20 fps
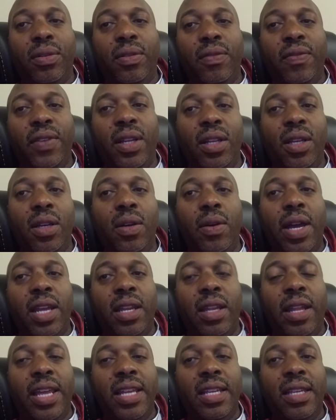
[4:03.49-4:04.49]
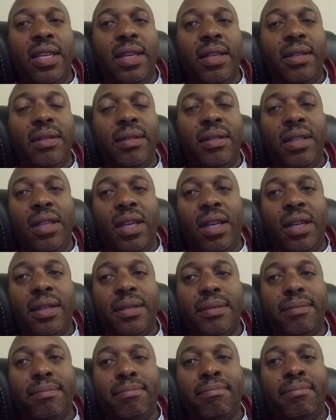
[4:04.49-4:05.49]
video. I like it.
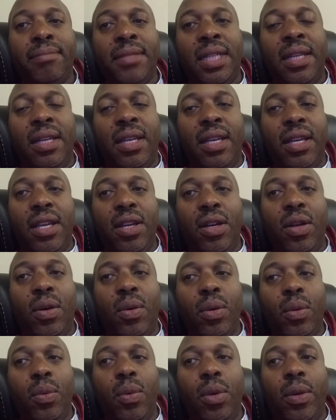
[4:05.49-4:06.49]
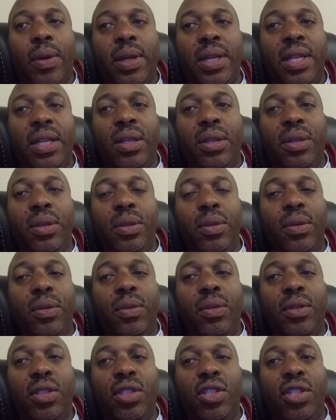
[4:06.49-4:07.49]
What do I need to
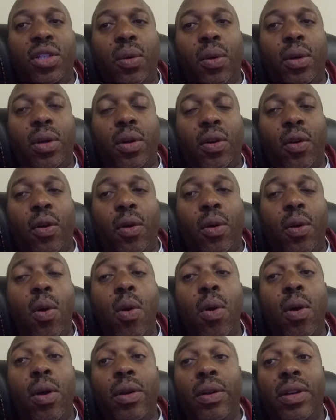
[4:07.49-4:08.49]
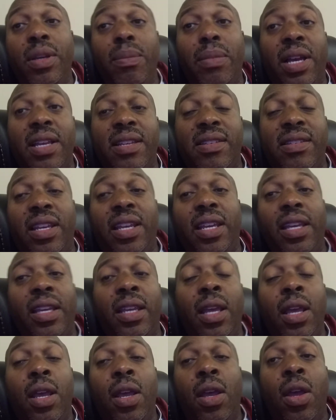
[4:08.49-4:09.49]
do to join?" Or he might
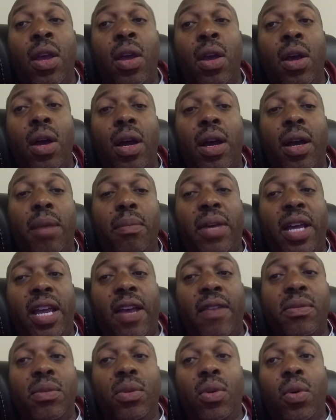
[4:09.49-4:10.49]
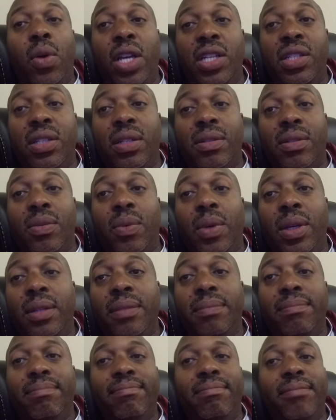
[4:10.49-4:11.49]
say, "I have some questions."
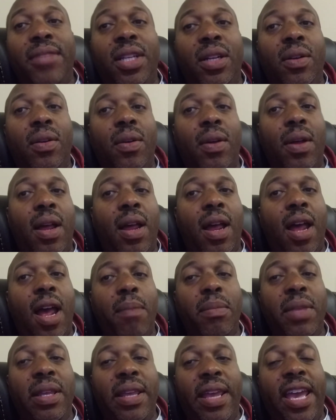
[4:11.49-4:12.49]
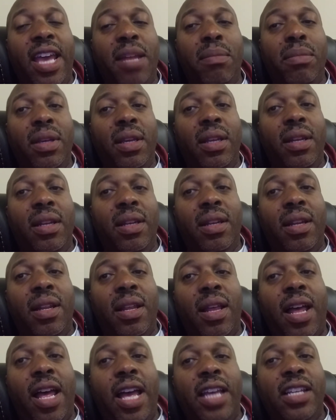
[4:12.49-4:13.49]
Well, I'm the admin.
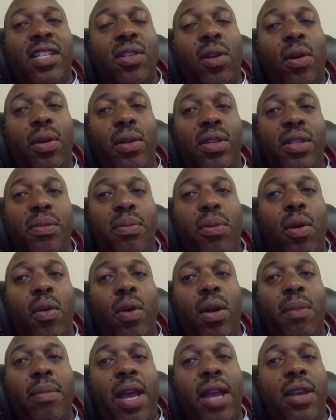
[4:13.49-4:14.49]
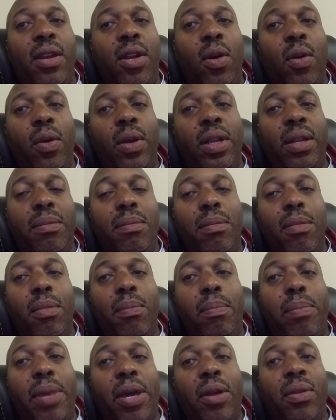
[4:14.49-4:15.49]
I started this program. I know it
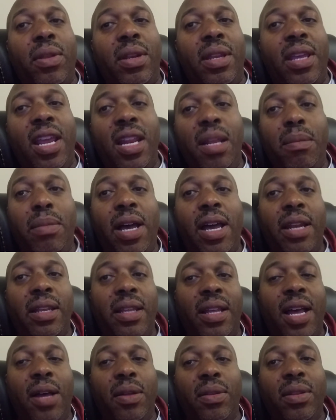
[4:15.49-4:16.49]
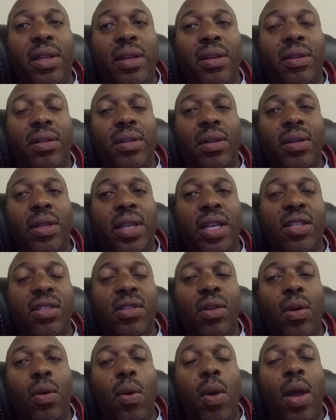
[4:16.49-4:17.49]
better than anybody out there. Okay,
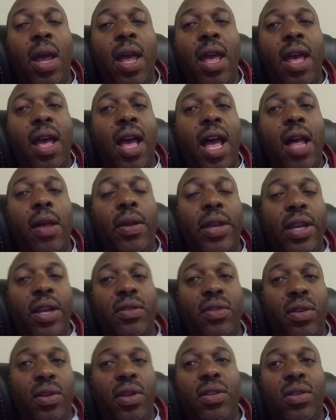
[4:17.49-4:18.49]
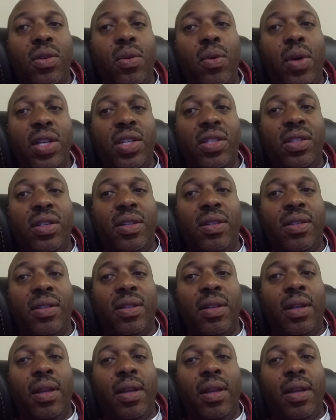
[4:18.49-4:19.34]
so I'll answer his questions.